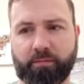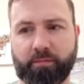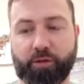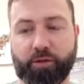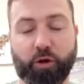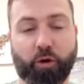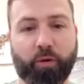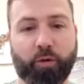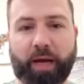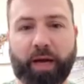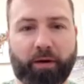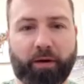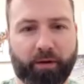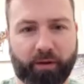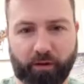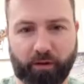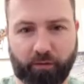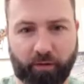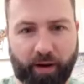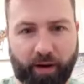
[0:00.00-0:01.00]
choke out on
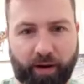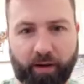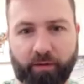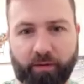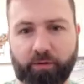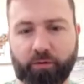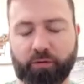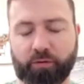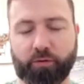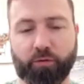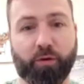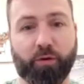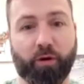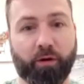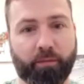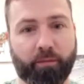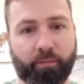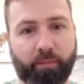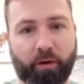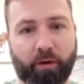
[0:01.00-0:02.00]
the ground or do an
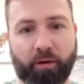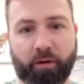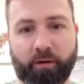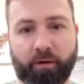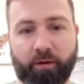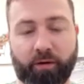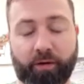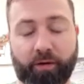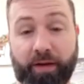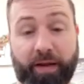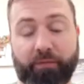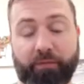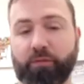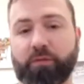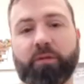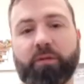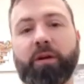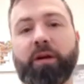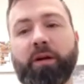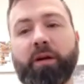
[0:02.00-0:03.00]
armbar you
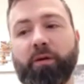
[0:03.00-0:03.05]
never